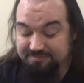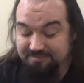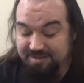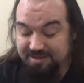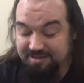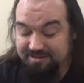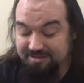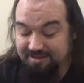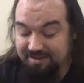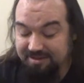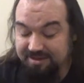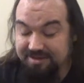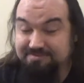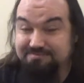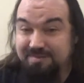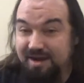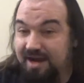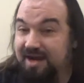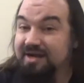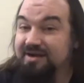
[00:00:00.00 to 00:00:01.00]
But he
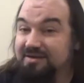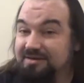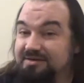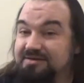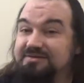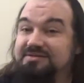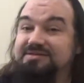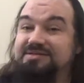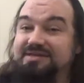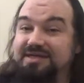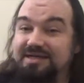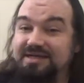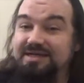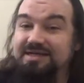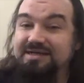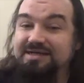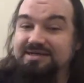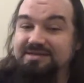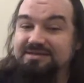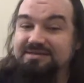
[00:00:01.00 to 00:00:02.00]
admires, you
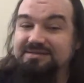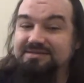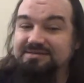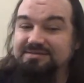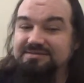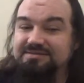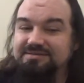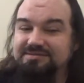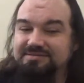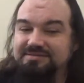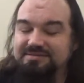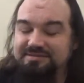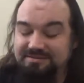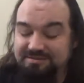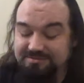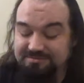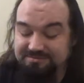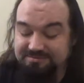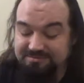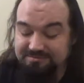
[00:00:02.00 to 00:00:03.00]

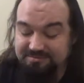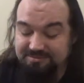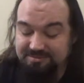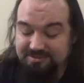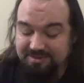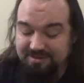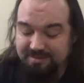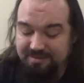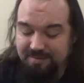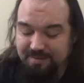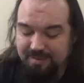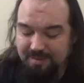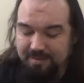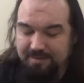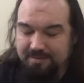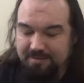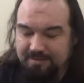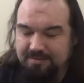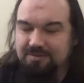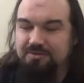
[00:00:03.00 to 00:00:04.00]
know,
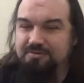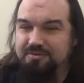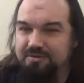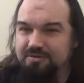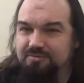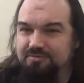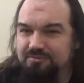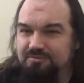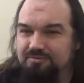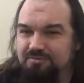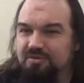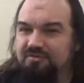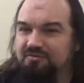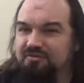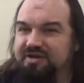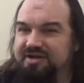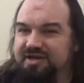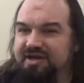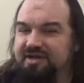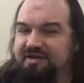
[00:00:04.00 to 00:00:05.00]

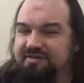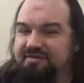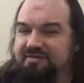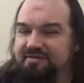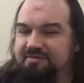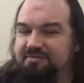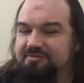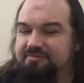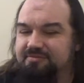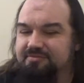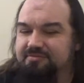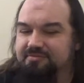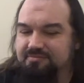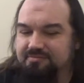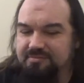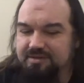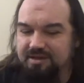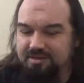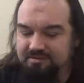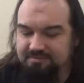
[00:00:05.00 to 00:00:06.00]
Wolverine does,
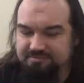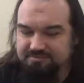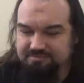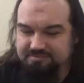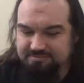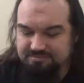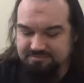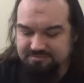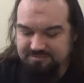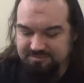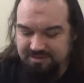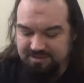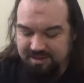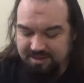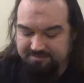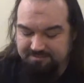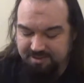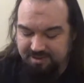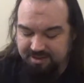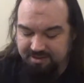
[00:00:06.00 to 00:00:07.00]
you know,
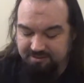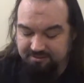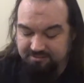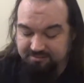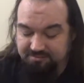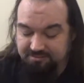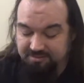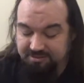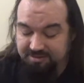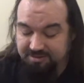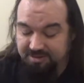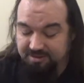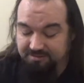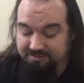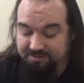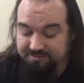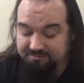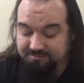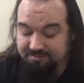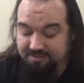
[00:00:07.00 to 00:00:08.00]
admire
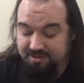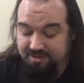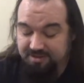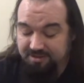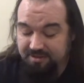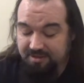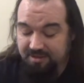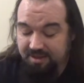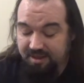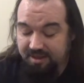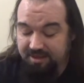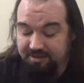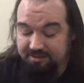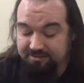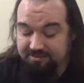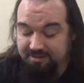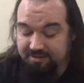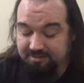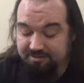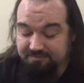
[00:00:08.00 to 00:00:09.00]
Conan,
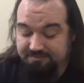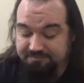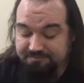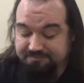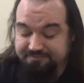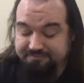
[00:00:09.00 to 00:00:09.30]
and, you know,